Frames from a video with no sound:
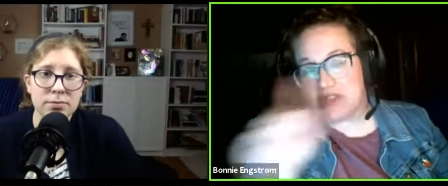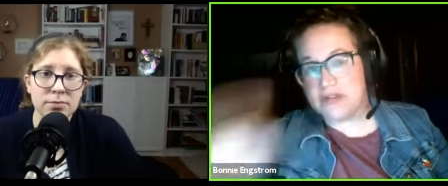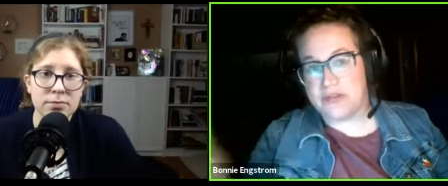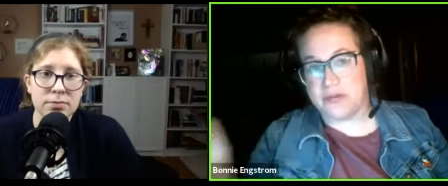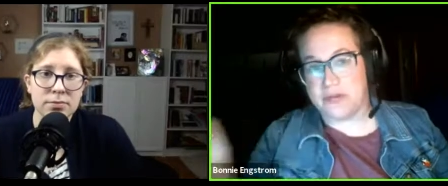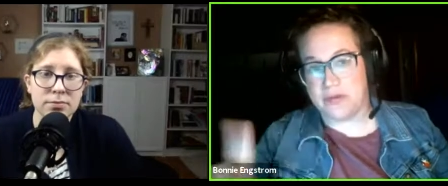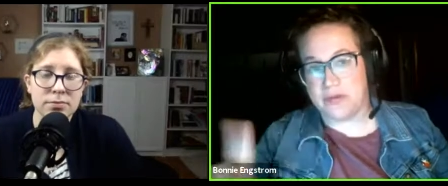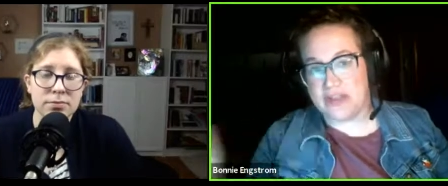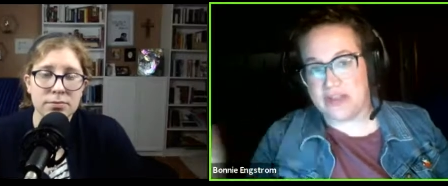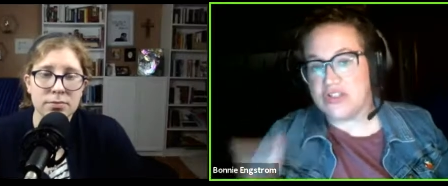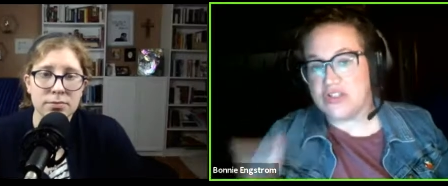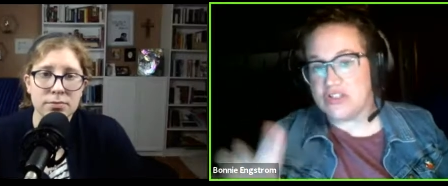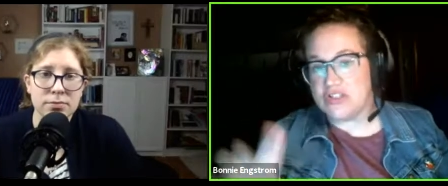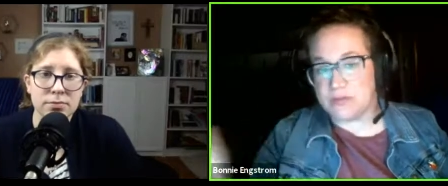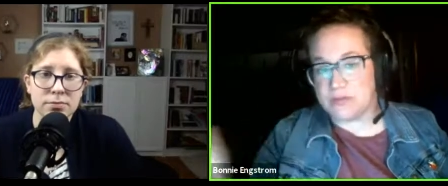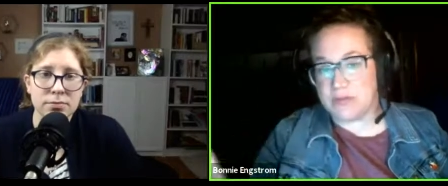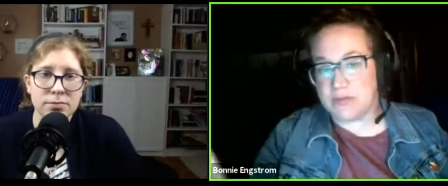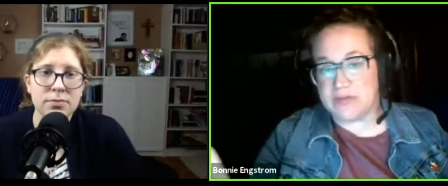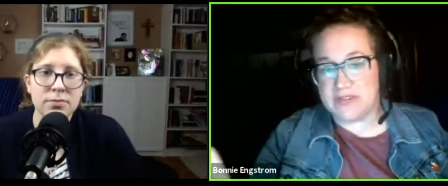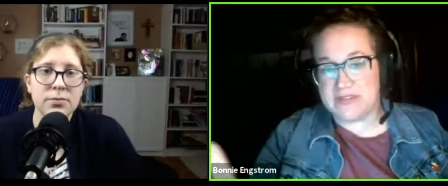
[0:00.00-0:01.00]
Speaker 1: to the
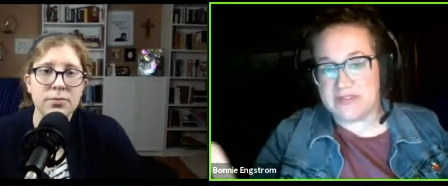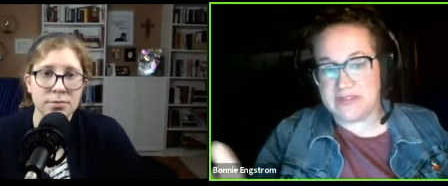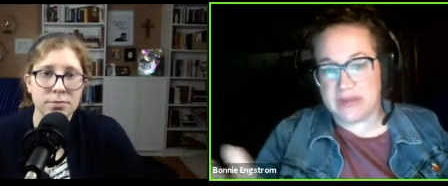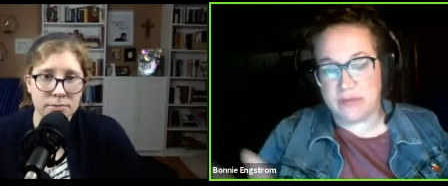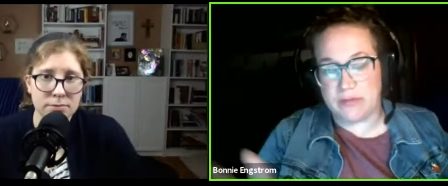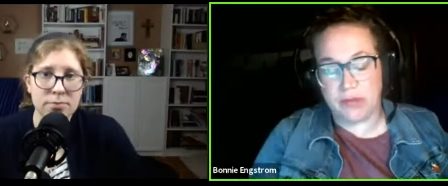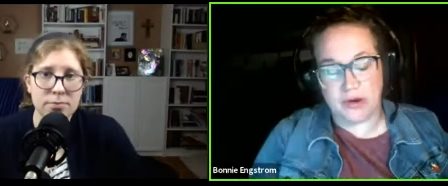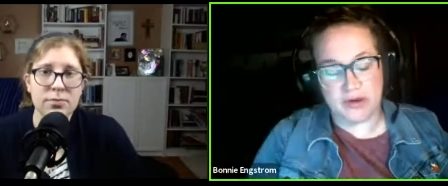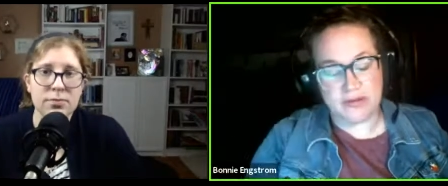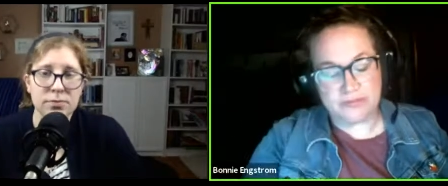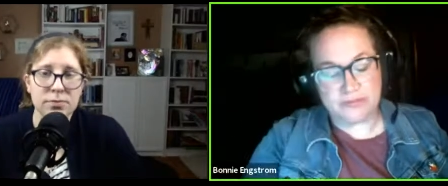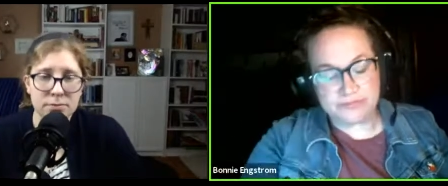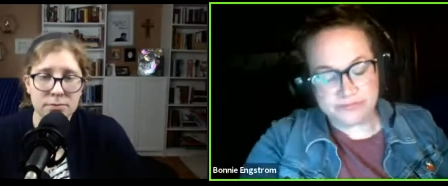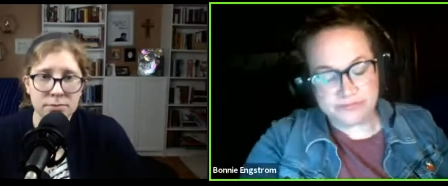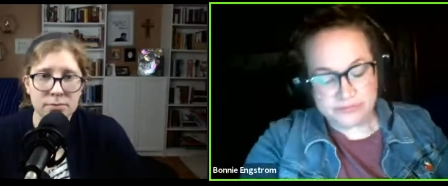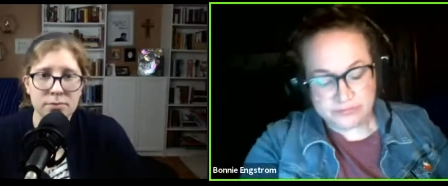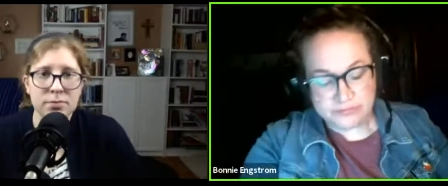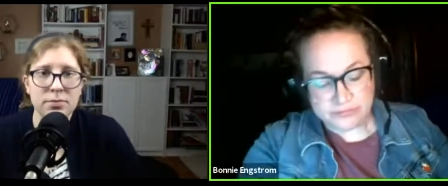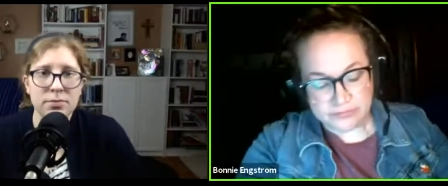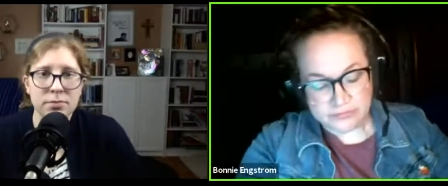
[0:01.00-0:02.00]
relationship with the saint part
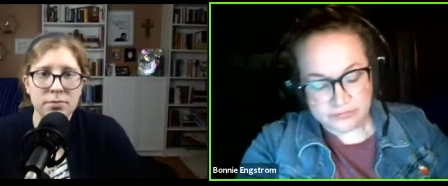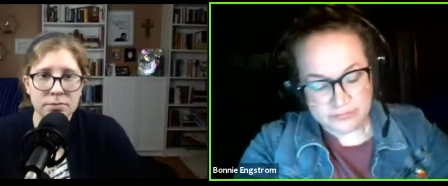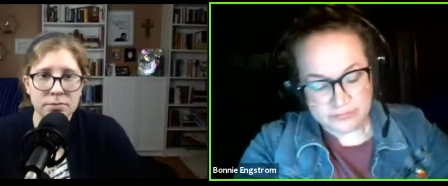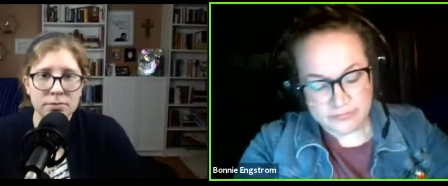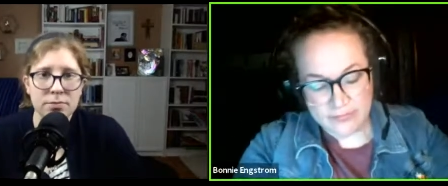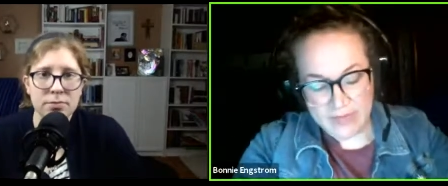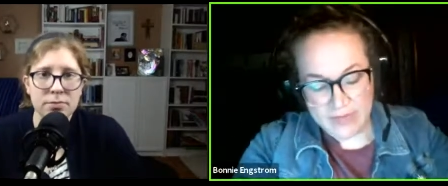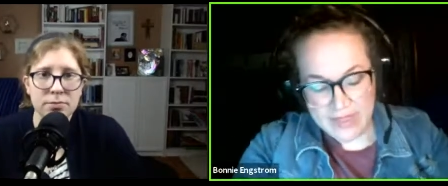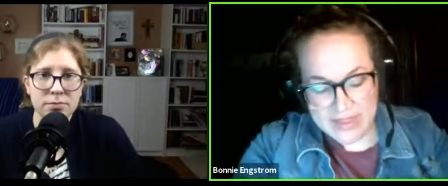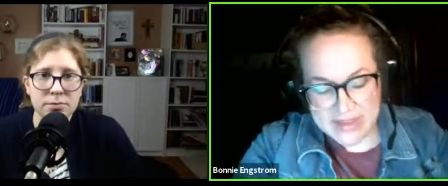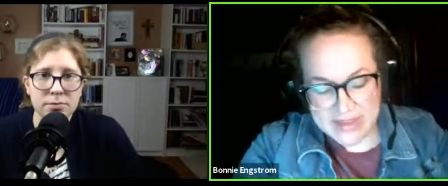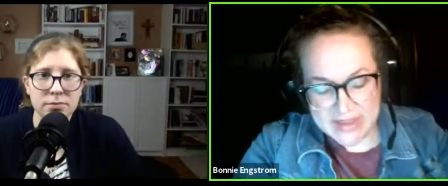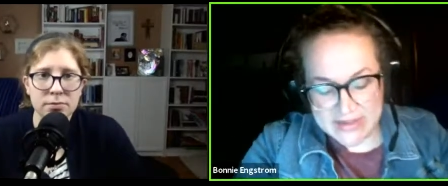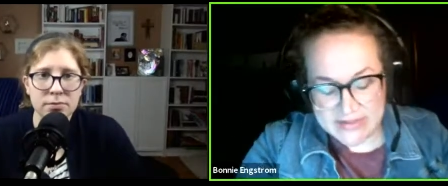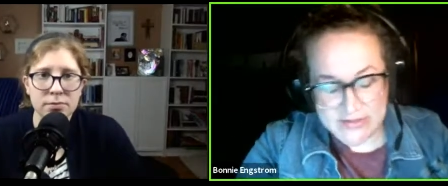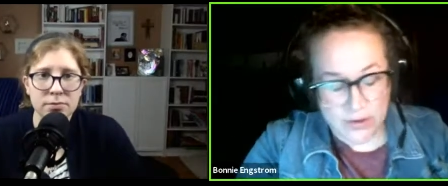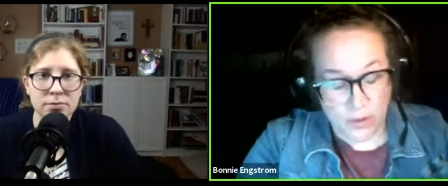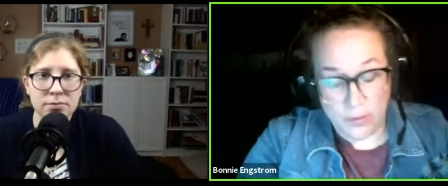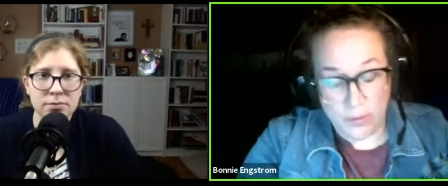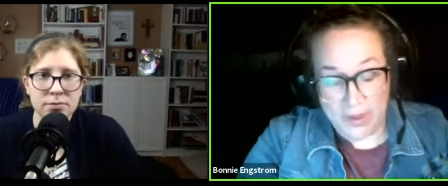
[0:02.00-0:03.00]
is
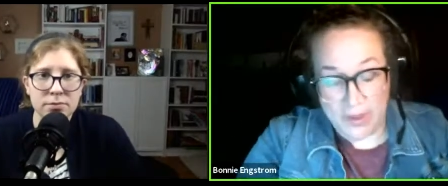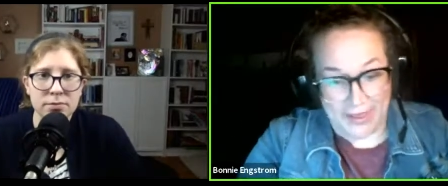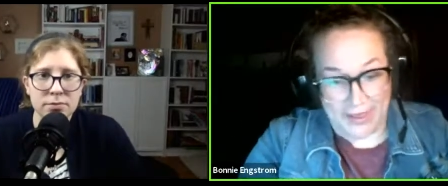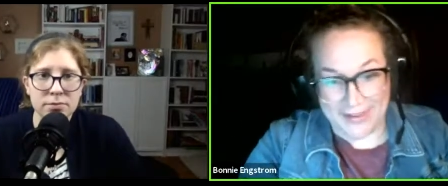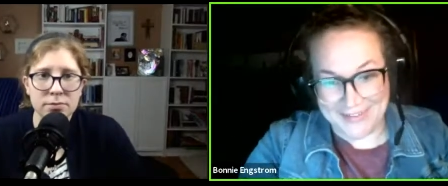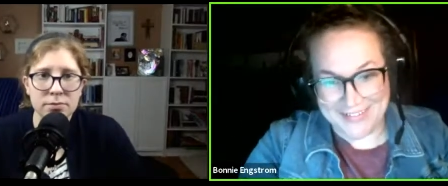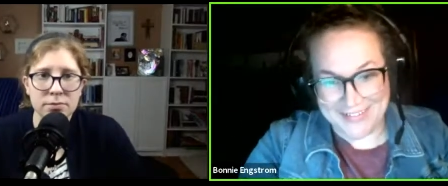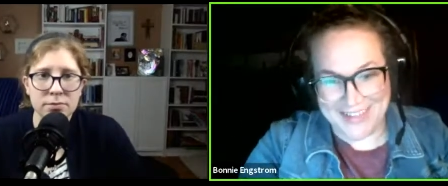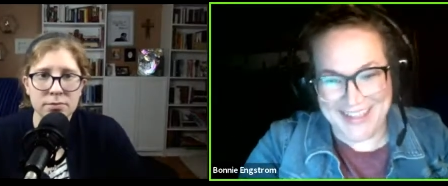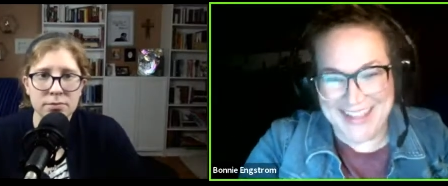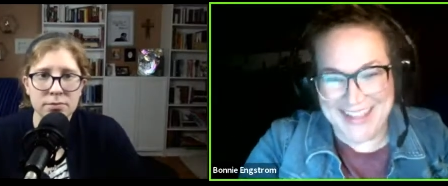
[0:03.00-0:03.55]
okay